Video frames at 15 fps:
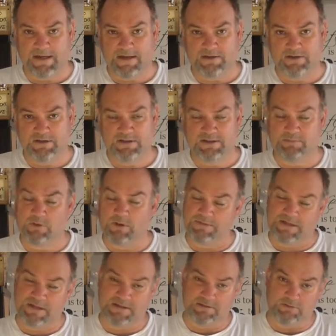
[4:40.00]
She sometimes
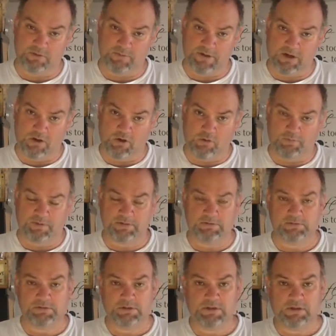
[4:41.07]
gets a little bit of help
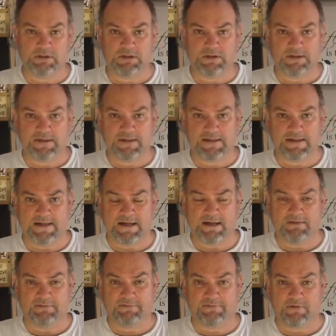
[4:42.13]

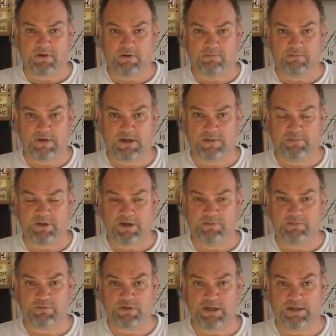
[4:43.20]
from
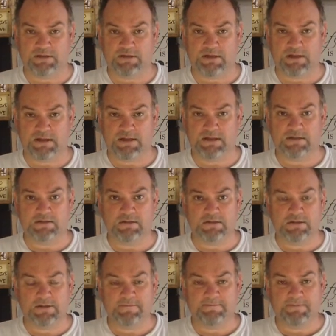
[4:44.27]
people in the
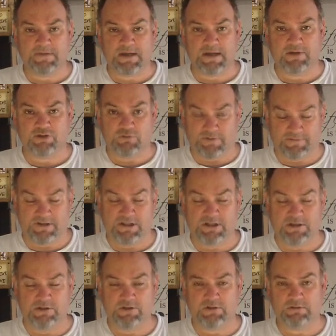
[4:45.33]
during
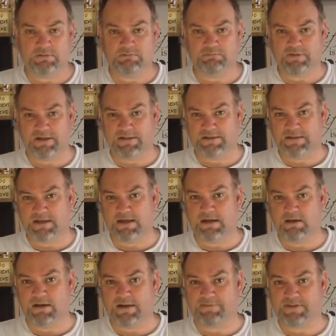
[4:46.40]
vintage, but
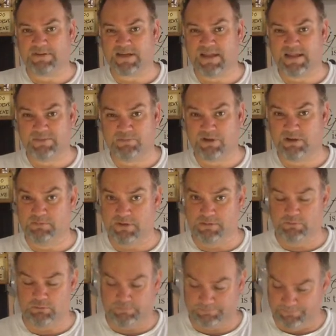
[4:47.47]
I'd have to say that's pretty
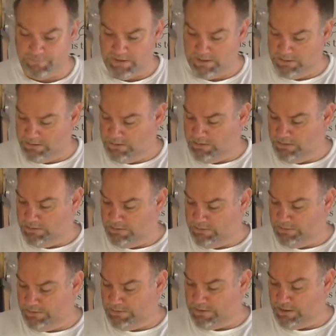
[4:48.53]
minimal.
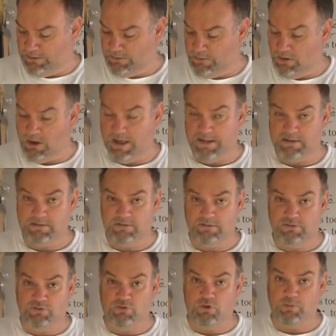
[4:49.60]
So Di, you're a
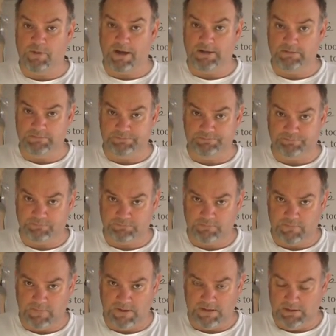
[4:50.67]
trooper,
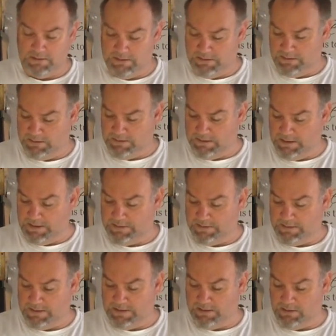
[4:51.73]
and
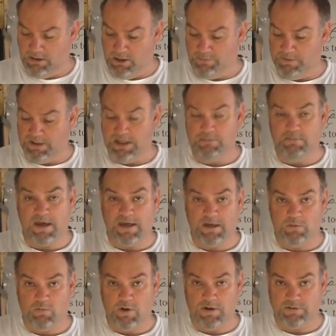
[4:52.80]
I hope you keep
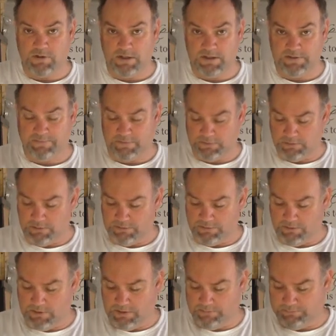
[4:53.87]
making wines like this for a long
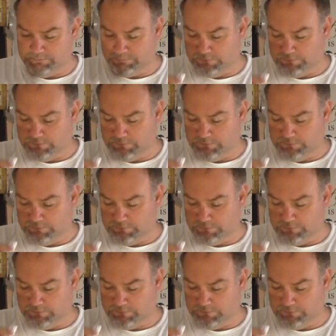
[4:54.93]
time.